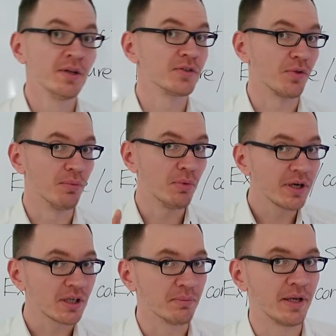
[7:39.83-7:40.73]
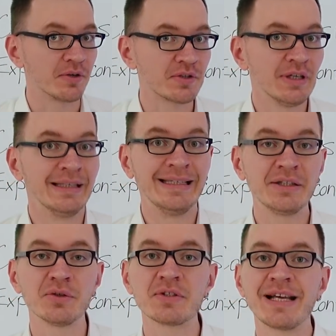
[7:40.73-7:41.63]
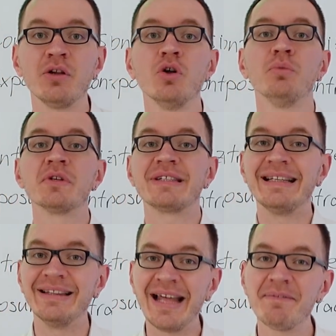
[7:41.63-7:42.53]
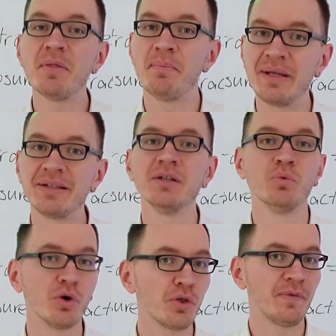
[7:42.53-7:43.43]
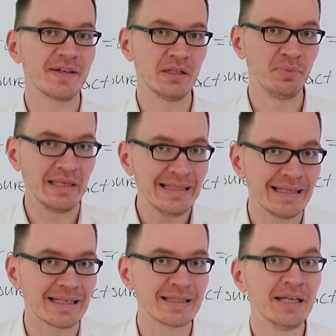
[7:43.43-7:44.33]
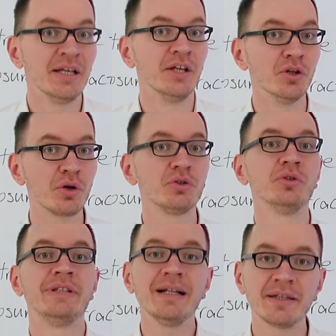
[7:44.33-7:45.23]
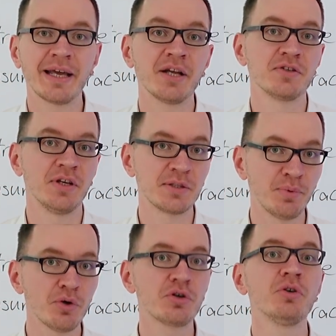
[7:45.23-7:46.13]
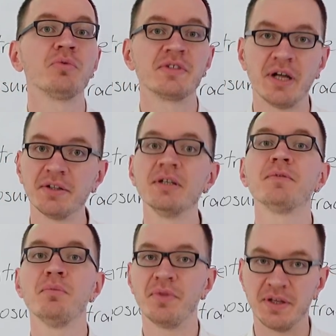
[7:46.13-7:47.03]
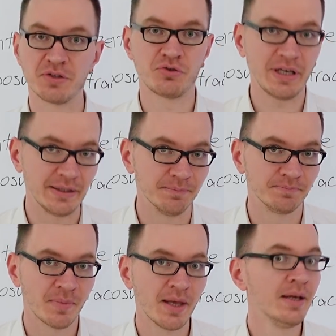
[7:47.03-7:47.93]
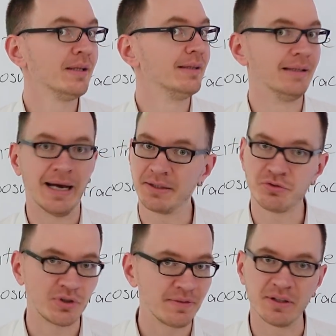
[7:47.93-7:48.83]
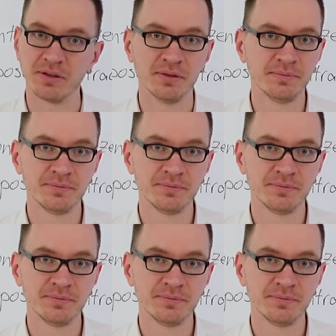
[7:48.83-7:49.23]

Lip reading: So the market makers need to sell almost 11 billion worth of S&P index in order to delta hedge the exposure resulting from this trade. Not trivial.